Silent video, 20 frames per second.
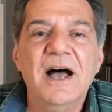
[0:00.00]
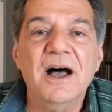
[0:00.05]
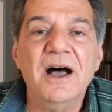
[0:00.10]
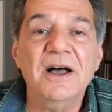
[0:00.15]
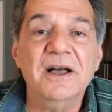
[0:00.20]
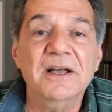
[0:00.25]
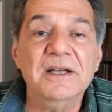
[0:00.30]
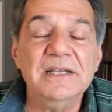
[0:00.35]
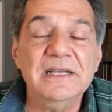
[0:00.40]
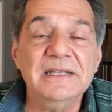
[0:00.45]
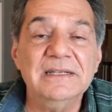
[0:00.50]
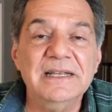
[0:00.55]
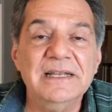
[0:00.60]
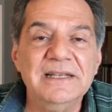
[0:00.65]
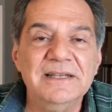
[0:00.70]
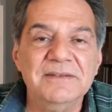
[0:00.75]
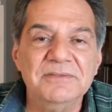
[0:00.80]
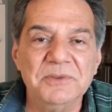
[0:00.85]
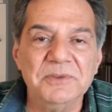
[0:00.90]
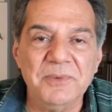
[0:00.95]
And they
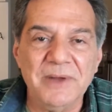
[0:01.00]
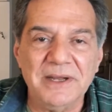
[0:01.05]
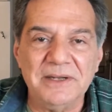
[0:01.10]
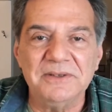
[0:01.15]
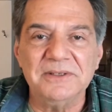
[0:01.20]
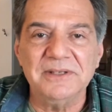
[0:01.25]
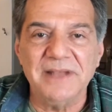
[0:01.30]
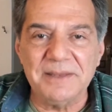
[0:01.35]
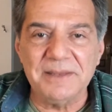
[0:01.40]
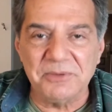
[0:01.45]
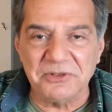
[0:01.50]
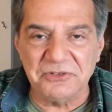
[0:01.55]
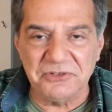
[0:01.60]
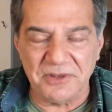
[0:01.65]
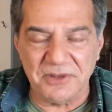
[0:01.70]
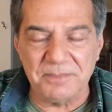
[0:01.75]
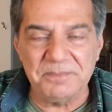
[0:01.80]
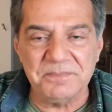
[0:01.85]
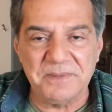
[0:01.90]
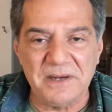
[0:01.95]
give the record label
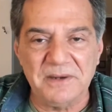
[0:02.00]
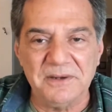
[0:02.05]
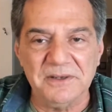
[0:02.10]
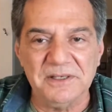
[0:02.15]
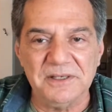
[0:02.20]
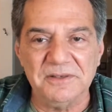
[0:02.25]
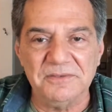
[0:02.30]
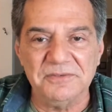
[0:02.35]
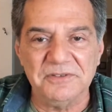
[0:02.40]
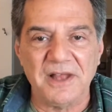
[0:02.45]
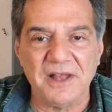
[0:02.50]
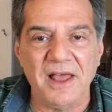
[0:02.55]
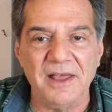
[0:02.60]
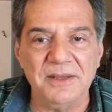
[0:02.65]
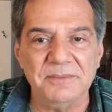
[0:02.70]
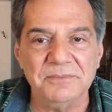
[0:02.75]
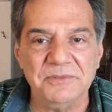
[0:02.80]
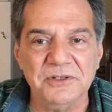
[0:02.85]
some period of time